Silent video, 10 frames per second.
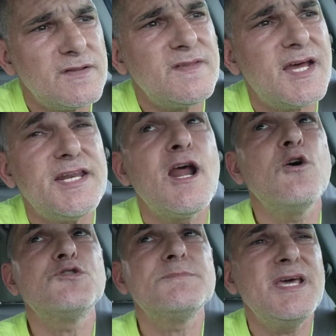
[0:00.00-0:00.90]
that
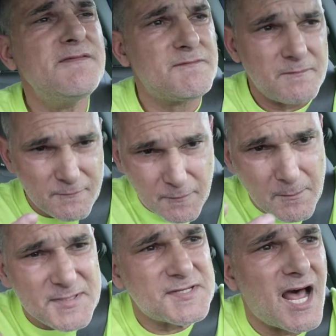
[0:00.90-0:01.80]
knows me
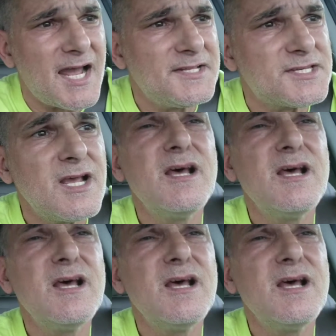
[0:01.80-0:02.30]
from besides,